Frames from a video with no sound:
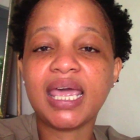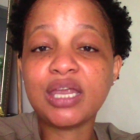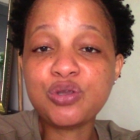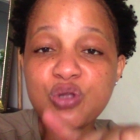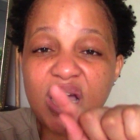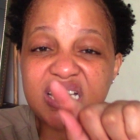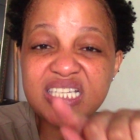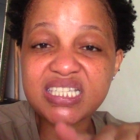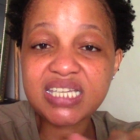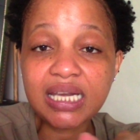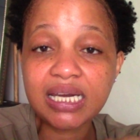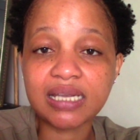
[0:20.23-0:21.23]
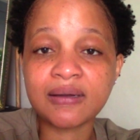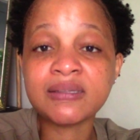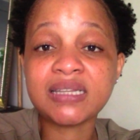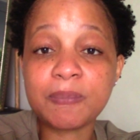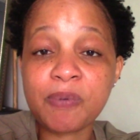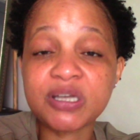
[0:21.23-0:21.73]
and you are sitting
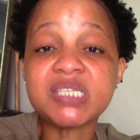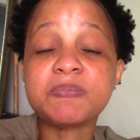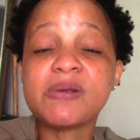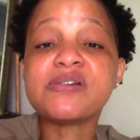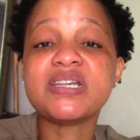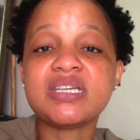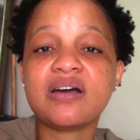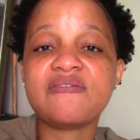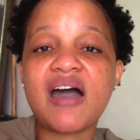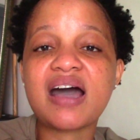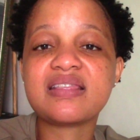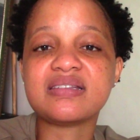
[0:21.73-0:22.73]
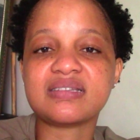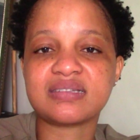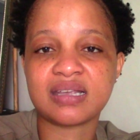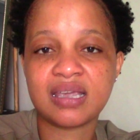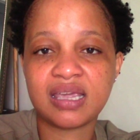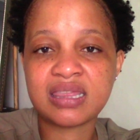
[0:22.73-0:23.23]
on the prosperity of
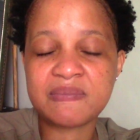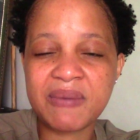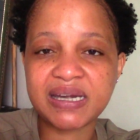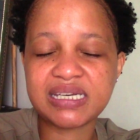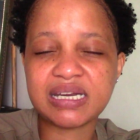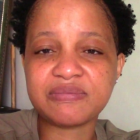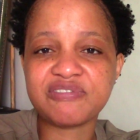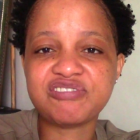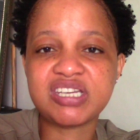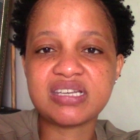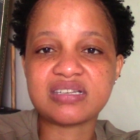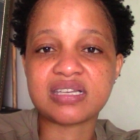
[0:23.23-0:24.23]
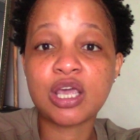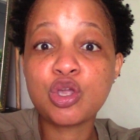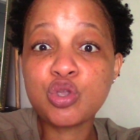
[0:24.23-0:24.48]
others in the mighty name of Jesus.